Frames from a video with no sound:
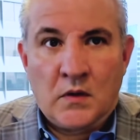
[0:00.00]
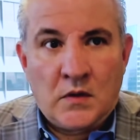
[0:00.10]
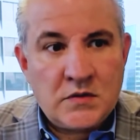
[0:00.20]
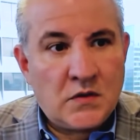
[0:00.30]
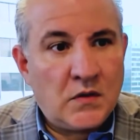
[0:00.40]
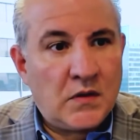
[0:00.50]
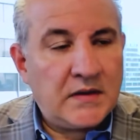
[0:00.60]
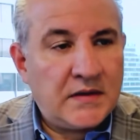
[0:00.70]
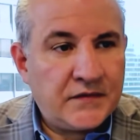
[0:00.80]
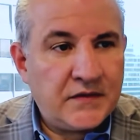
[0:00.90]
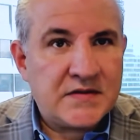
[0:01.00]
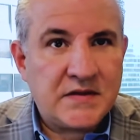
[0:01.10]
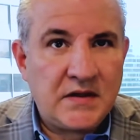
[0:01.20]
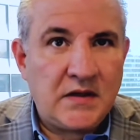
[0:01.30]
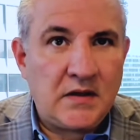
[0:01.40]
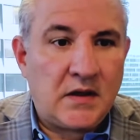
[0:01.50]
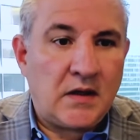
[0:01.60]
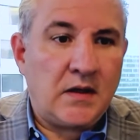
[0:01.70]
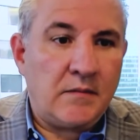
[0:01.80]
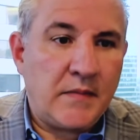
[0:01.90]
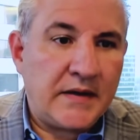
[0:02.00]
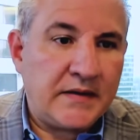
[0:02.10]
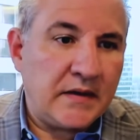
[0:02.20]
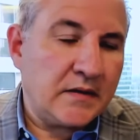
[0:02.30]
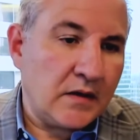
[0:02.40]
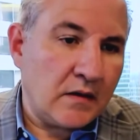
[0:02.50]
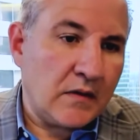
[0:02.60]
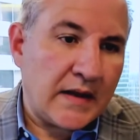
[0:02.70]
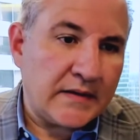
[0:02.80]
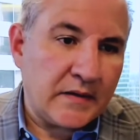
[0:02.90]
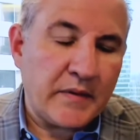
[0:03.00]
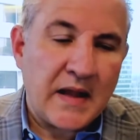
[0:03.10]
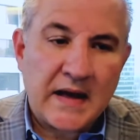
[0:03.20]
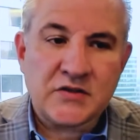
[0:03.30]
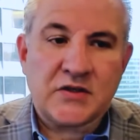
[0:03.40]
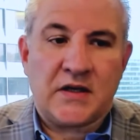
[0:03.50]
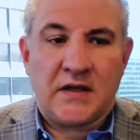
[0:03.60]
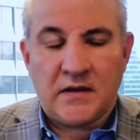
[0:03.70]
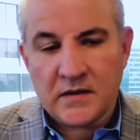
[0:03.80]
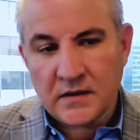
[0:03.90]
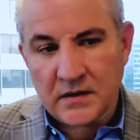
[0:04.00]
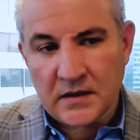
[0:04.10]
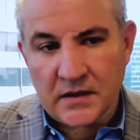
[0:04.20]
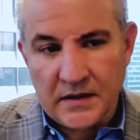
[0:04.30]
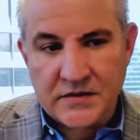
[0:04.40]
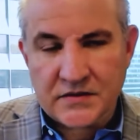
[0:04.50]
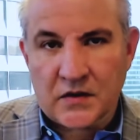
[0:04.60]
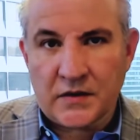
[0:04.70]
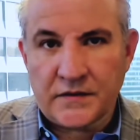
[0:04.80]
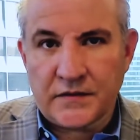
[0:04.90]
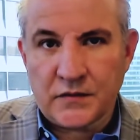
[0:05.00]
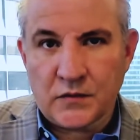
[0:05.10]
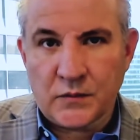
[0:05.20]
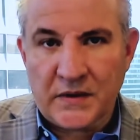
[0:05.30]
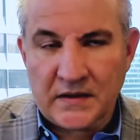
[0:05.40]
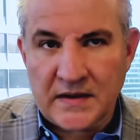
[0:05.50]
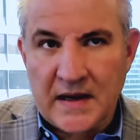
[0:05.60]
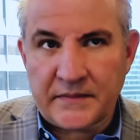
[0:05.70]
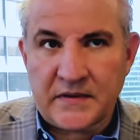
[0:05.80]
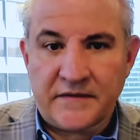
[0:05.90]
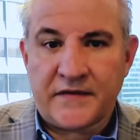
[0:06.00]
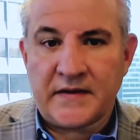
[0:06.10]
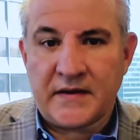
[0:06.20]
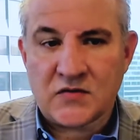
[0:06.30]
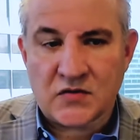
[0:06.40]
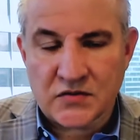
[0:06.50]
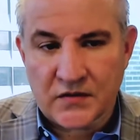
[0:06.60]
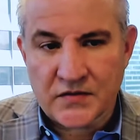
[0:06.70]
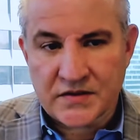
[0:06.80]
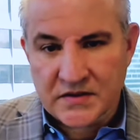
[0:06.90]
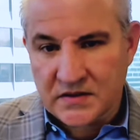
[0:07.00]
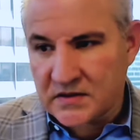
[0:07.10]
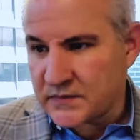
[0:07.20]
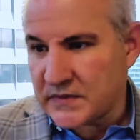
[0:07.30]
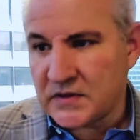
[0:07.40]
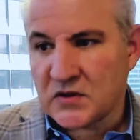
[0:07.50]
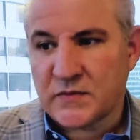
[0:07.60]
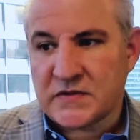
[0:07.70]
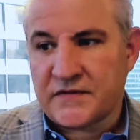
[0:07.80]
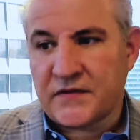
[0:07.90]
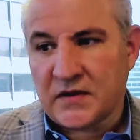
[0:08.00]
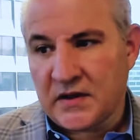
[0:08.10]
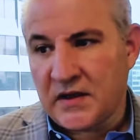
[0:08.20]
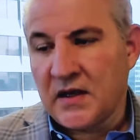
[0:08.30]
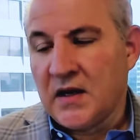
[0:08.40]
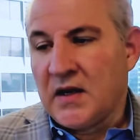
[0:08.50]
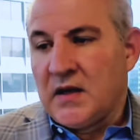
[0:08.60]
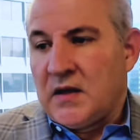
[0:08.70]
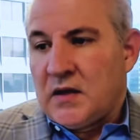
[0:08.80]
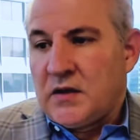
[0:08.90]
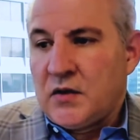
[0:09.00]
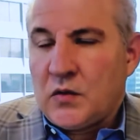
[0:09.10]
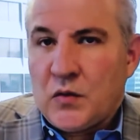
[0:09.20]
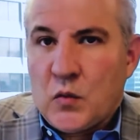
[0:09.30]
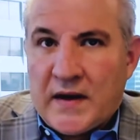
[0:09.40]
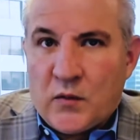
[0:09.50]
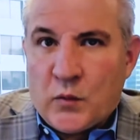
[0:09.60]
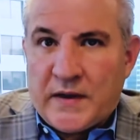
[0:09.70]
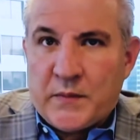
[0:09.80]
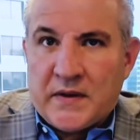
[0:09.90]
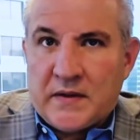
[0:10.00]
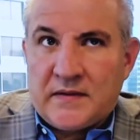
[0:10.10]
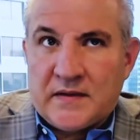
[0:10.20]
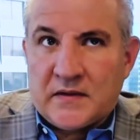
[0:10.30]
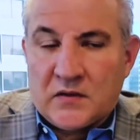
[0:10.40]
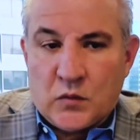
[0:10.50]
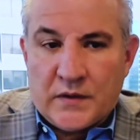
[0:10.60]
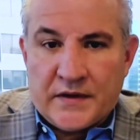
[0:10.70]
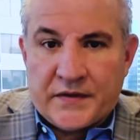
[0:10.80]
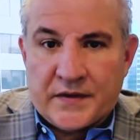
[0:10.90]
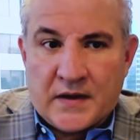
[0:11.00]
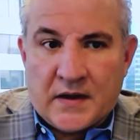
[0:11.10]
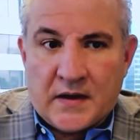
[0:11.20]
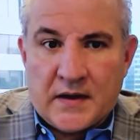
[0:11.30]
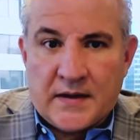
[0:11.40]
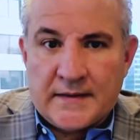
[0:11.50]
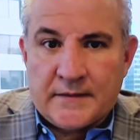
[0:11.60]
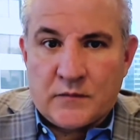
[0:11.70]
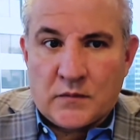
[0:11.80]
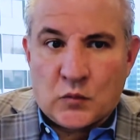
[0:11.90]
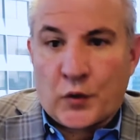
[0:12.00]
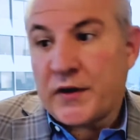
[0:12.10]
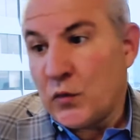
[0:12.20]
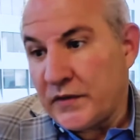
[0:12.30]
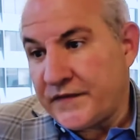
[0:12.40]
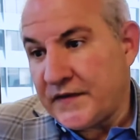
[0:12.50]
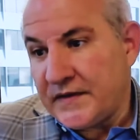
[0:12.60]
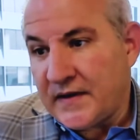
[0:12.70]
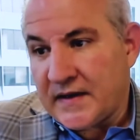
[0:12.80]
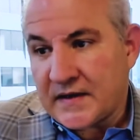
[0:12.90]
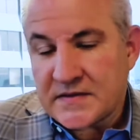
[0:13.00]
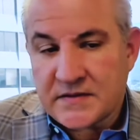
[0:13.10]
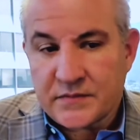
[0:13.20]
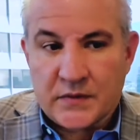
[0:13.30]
So I definitely see, I think a lot of the blockchain is starting to be adopted in financial services, and specifically, the way we've been dealing with and working with fintechs.